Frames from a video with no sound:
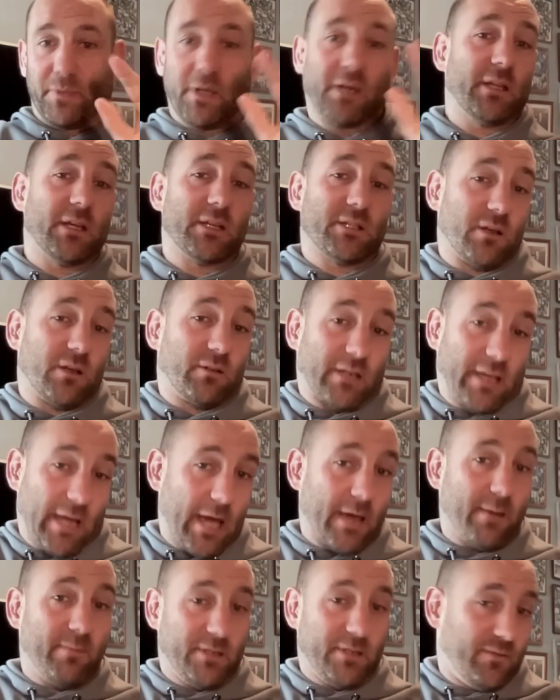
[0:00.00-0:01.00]
And that's
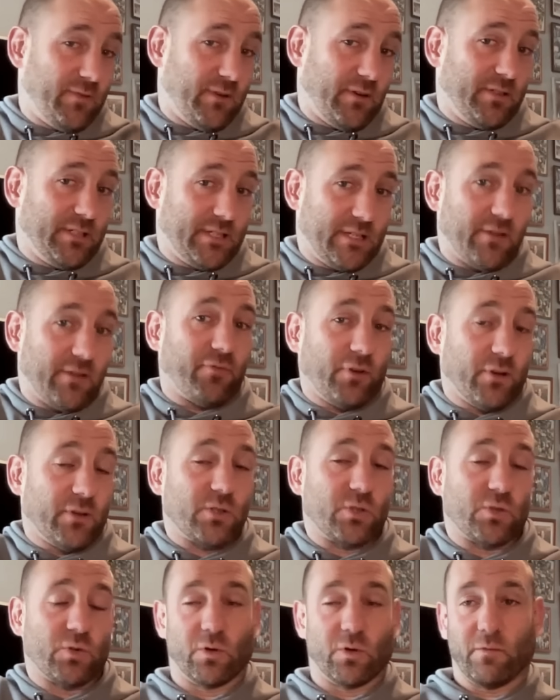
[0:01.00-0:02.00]
okay, but it's a very
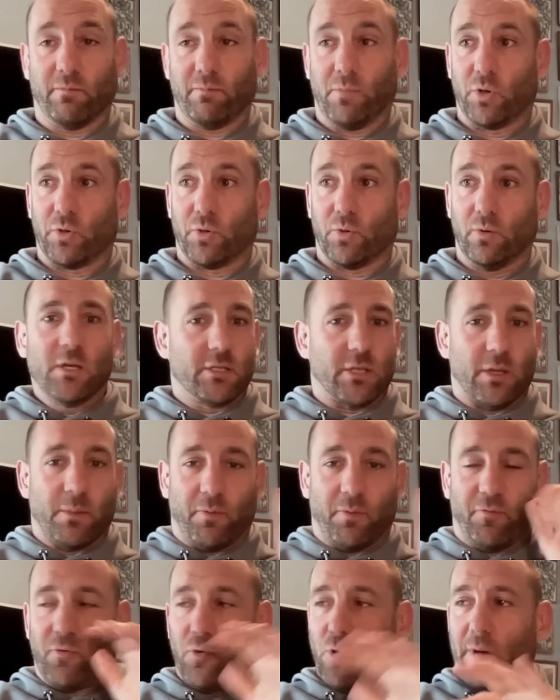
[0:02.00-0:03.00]
different sort of model. So
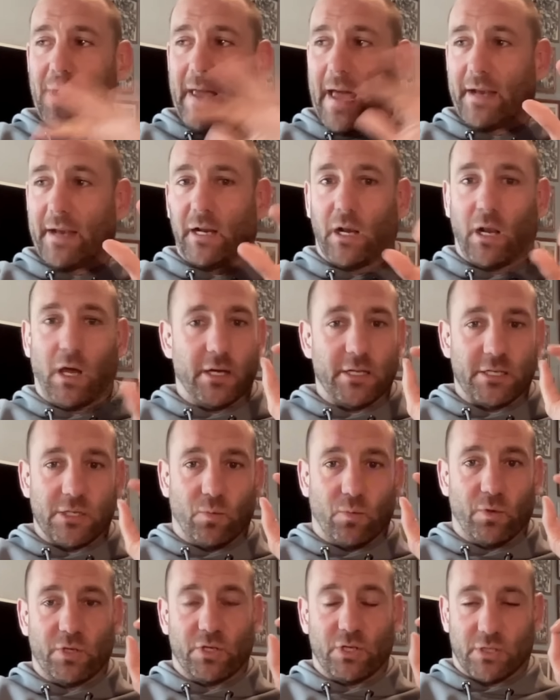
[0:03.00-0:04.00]
before we analyze
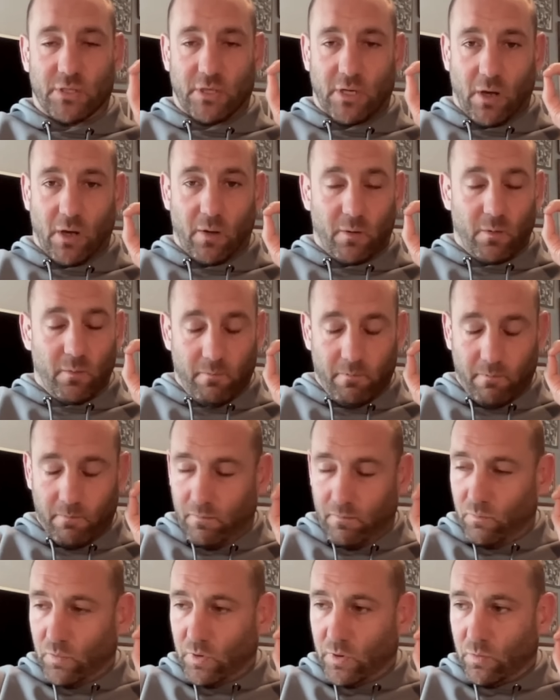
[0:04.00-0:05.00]
it, we just go,
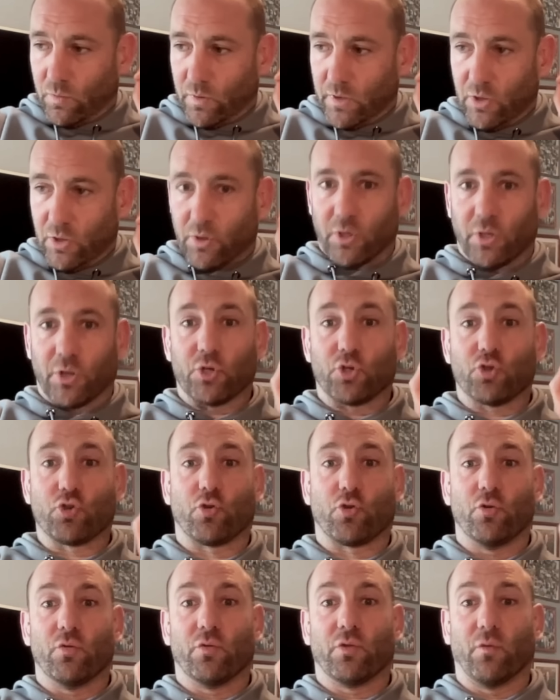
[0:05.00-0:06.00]
we look at the
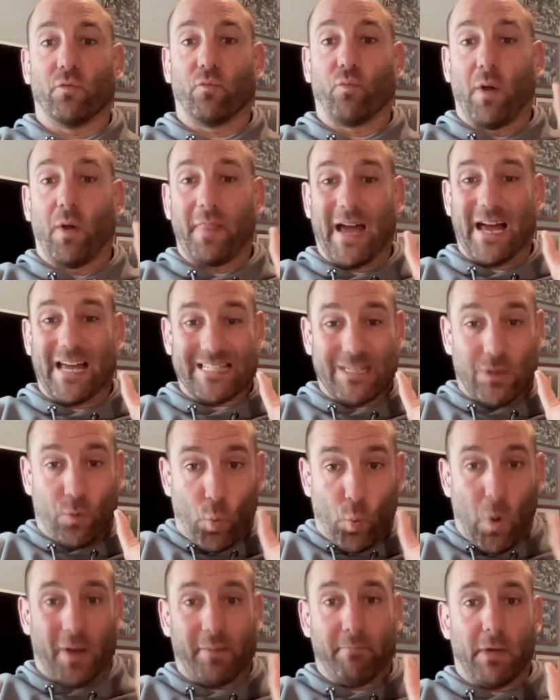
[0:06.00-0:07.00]
truth of what that
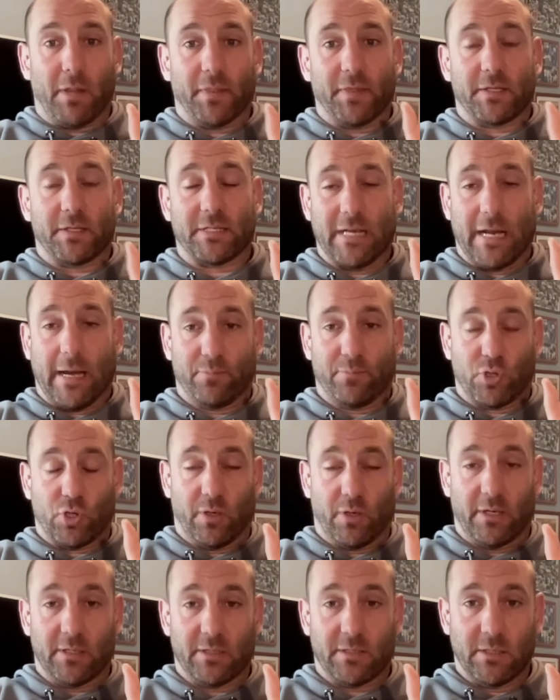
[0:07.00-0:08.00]
1 month
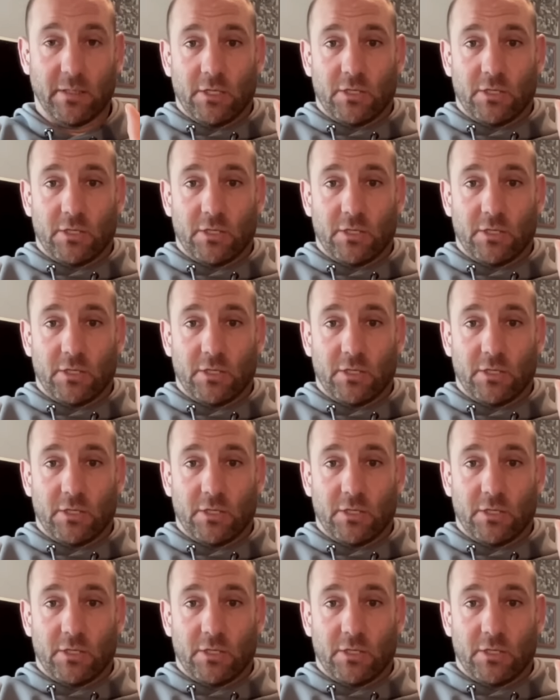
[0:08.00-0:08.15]
snapshot is.